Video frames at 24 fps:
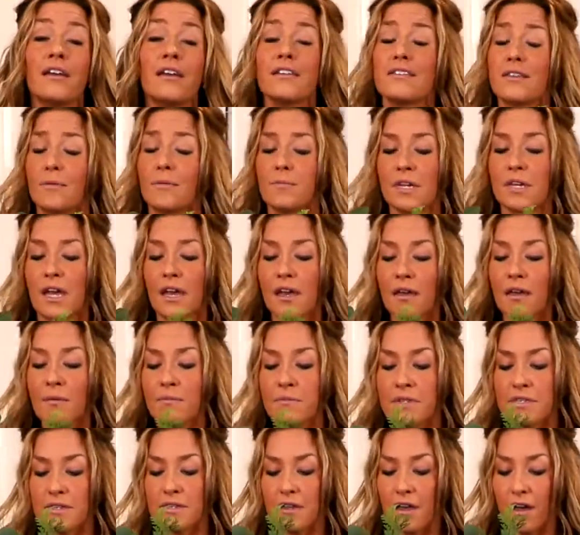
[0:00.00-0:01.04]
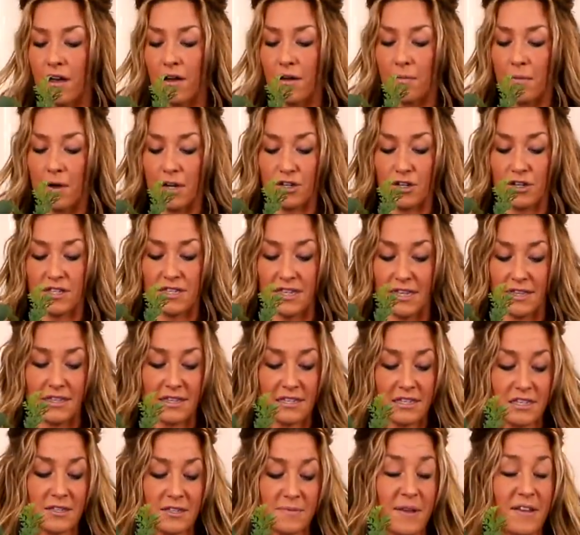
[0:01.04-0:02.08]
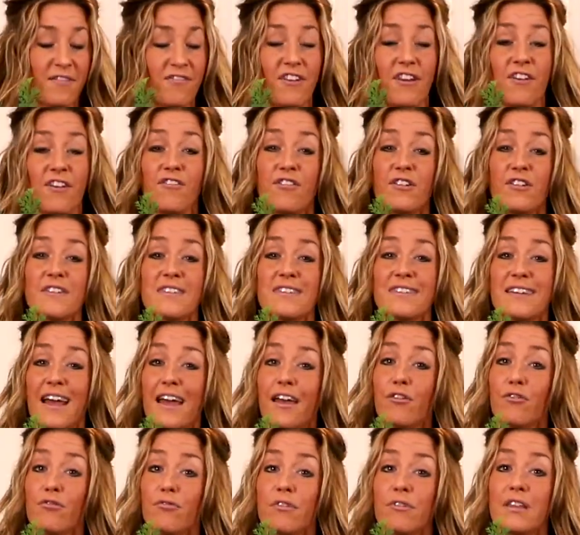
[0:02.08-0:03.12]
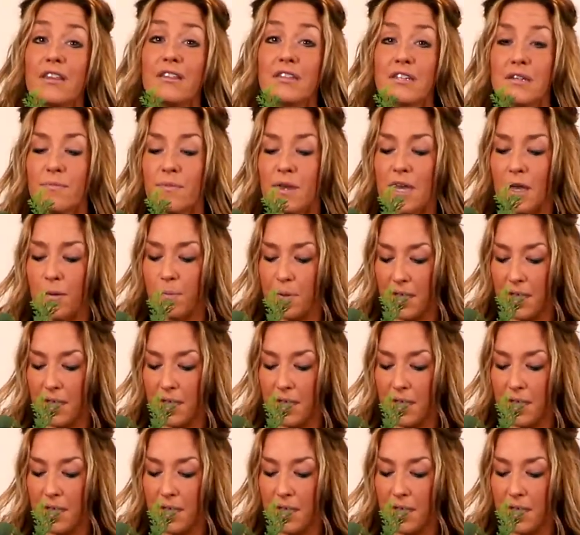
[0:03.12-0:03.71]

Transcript: Sometimes, I should say this is my favorite style wreath to make,